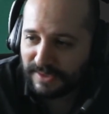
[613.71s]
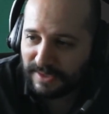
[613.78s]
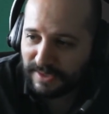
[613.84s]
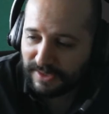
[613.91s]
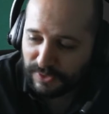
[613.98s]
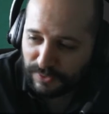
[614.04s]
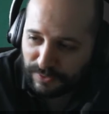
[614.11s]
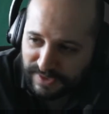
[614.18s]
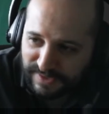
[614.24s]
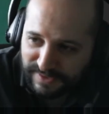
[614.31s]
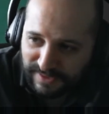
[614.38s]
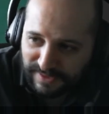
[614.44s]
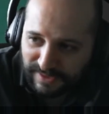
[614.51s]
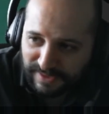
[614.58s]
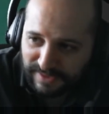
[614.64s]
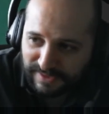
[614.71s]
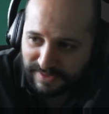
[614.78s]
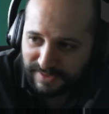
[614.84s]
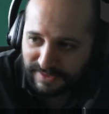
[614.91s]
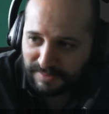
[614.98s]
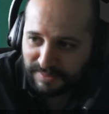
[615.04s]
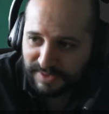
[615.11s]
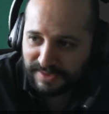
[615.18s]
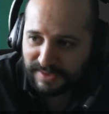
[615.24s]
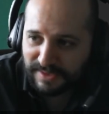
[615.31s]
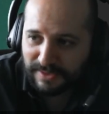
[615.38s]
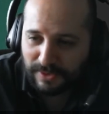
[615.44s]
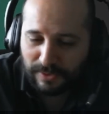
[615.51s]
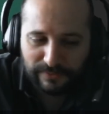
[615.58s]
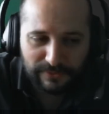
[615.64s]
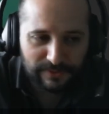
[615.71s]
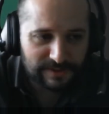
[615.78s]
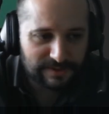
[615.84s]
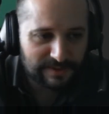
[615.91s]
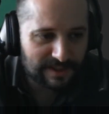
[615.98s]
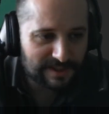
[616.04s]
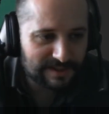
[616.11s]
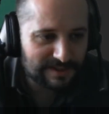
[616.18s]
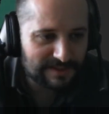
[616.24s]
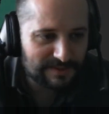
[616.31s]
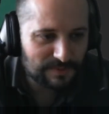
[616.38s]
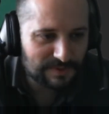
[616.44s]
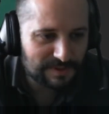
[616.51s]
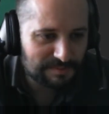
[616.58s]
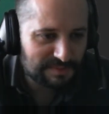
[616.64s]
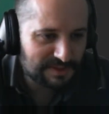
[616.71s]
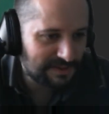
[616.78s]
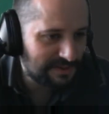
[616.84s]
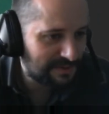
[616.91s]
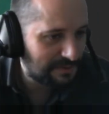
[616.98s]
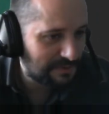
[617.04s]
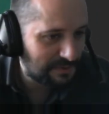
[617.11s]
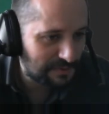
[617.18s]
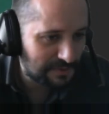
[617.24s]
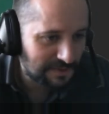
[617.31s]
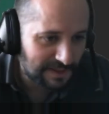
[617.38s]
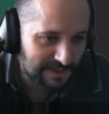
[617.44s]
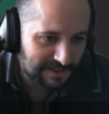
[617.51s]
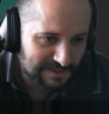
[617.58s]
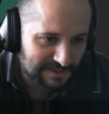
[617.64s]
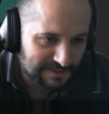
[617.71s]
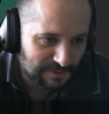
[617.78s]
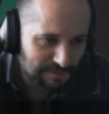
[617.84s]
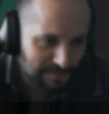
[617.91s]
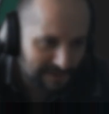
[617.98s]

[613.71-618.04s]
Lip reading: increase the light a little bit, and hopefully then it will be at least to my